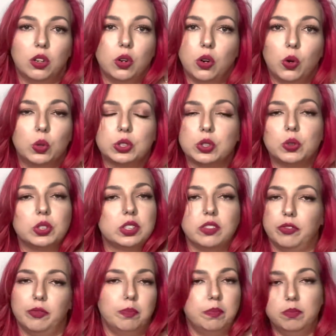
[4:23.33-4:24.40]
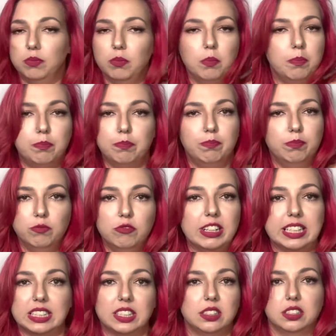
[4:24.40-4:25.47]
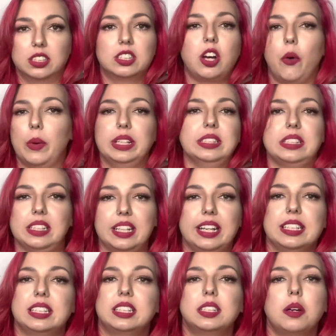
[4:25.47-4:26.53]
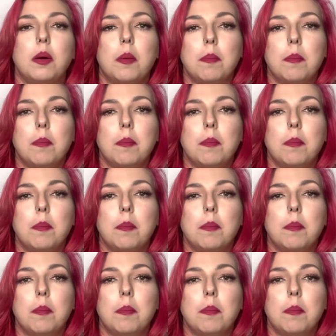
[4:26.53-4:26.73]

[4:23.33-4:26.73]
all sorts of reasons go into this,